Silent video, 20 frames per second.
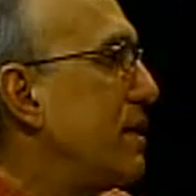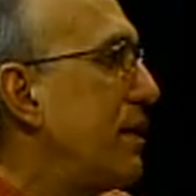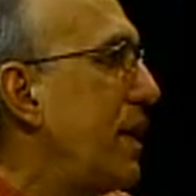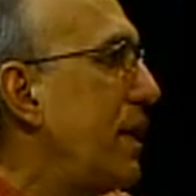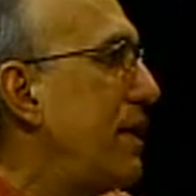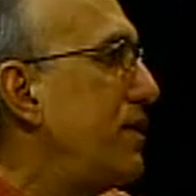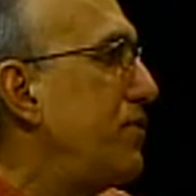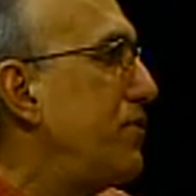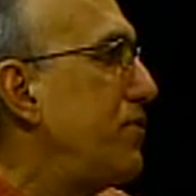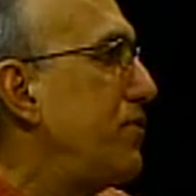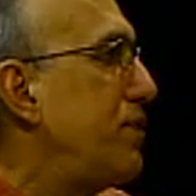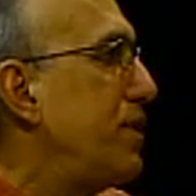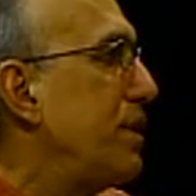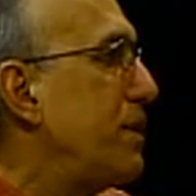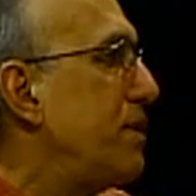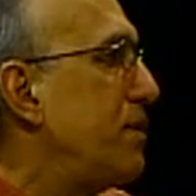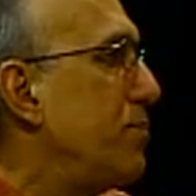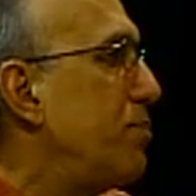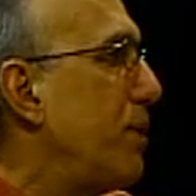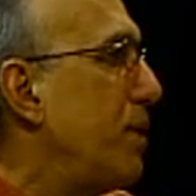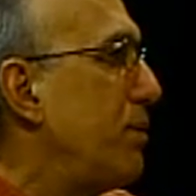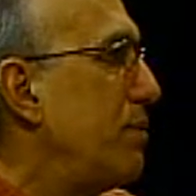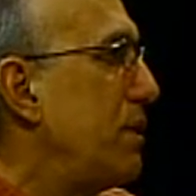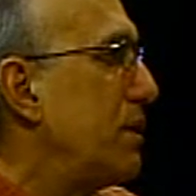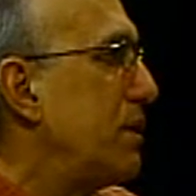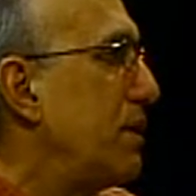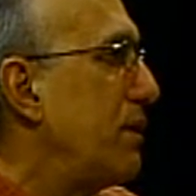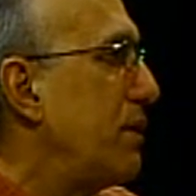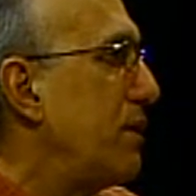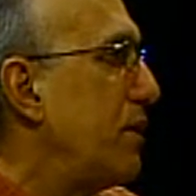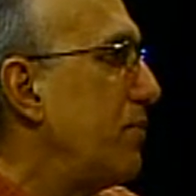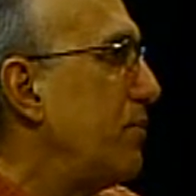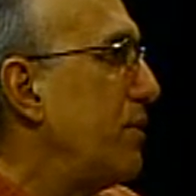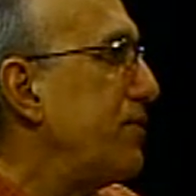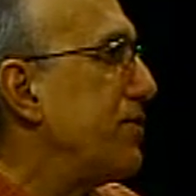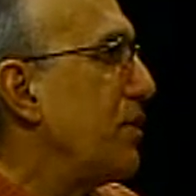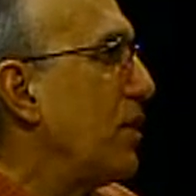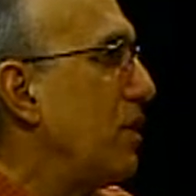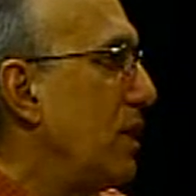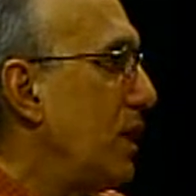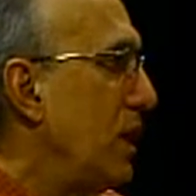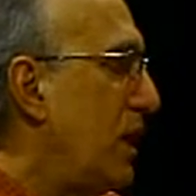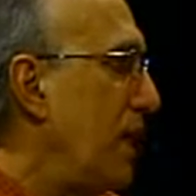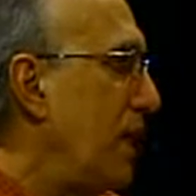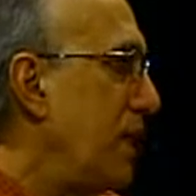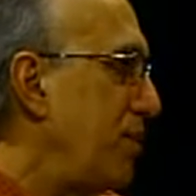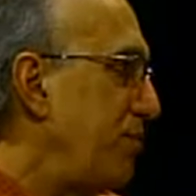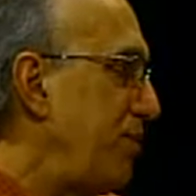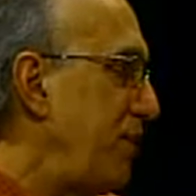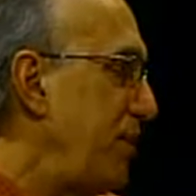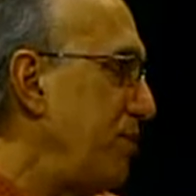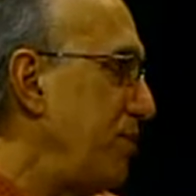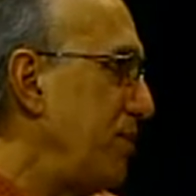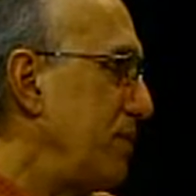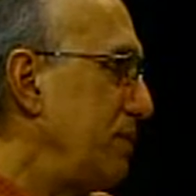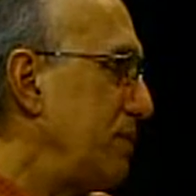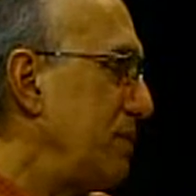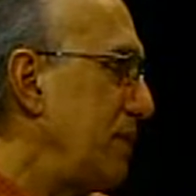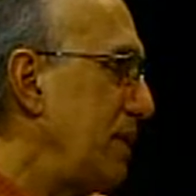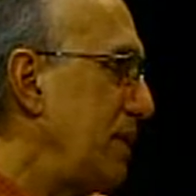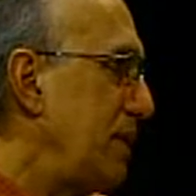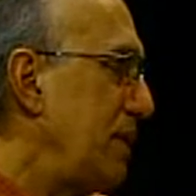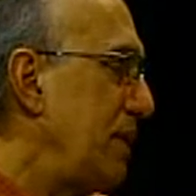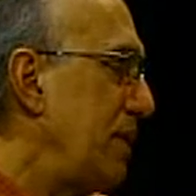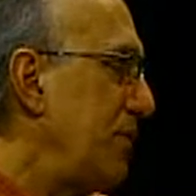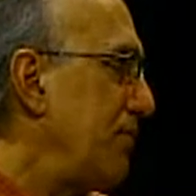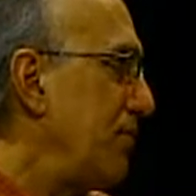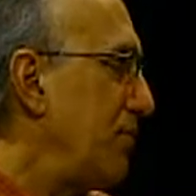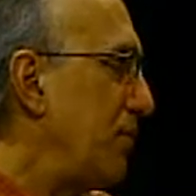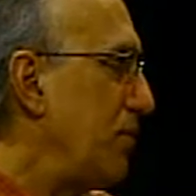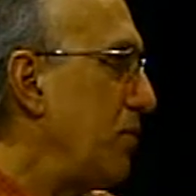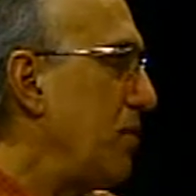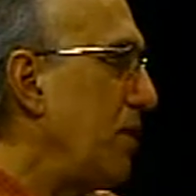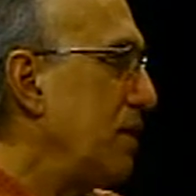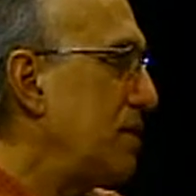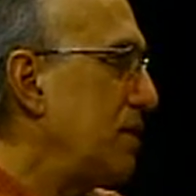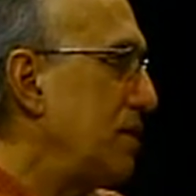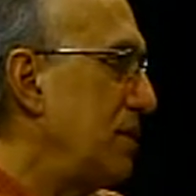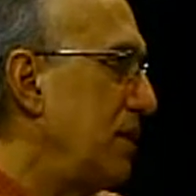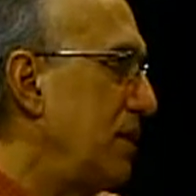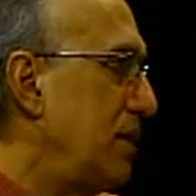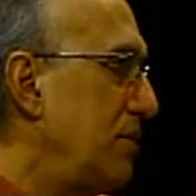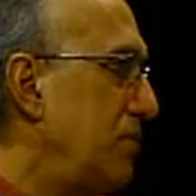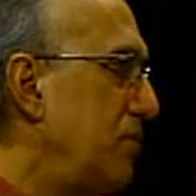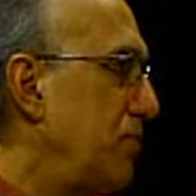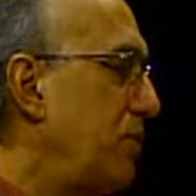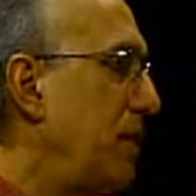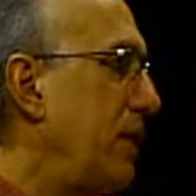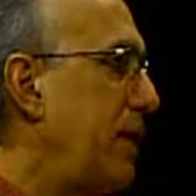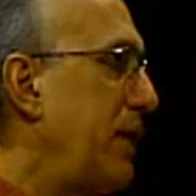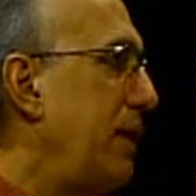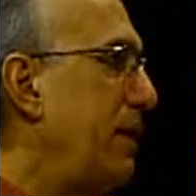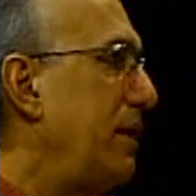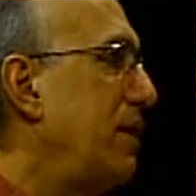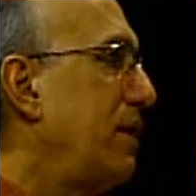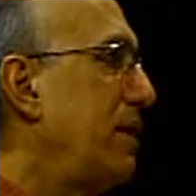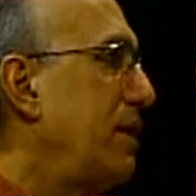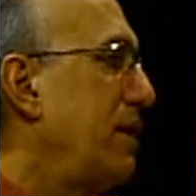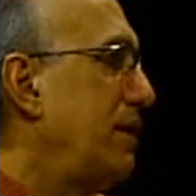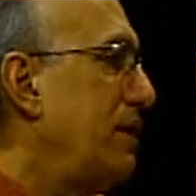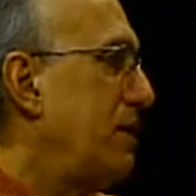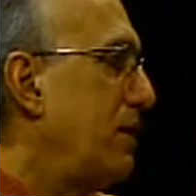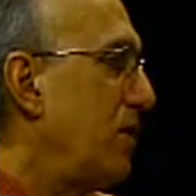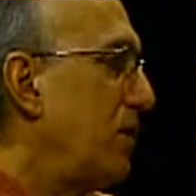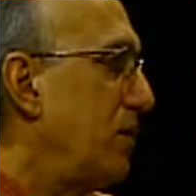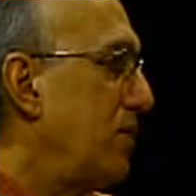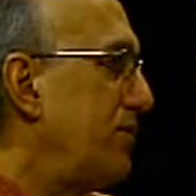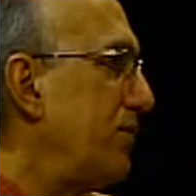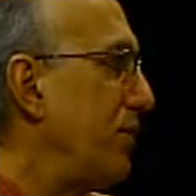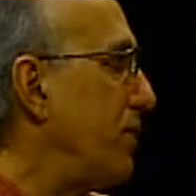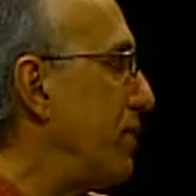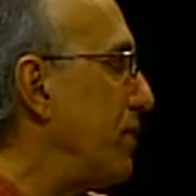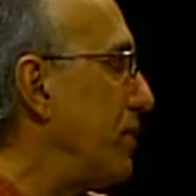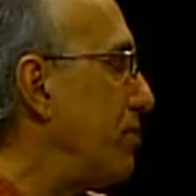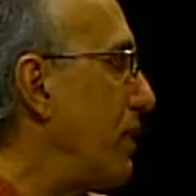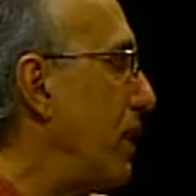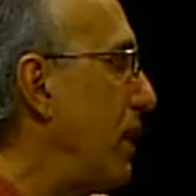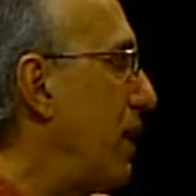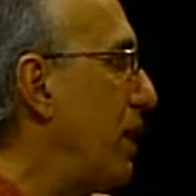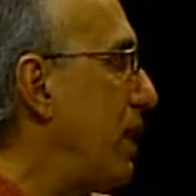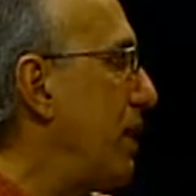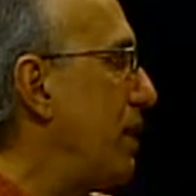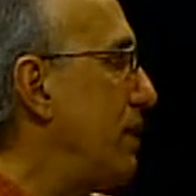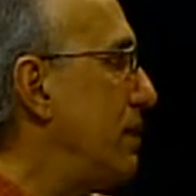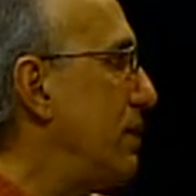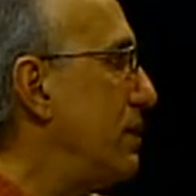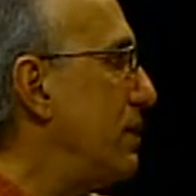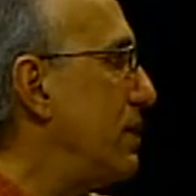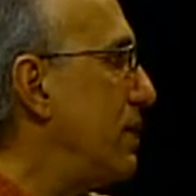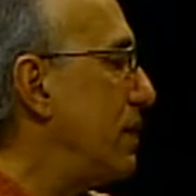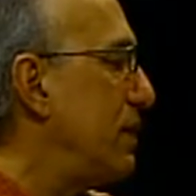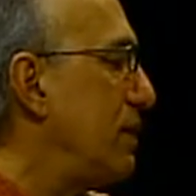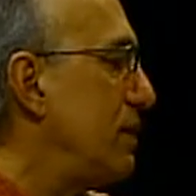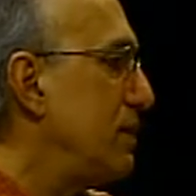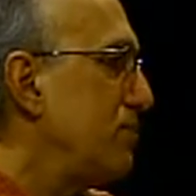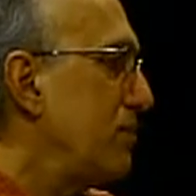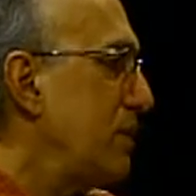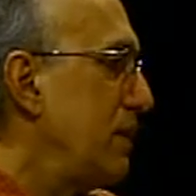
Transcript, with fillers: How did you think the public? You know, we saw a lot of people uh, as we walked along the way, cars going by, and uh,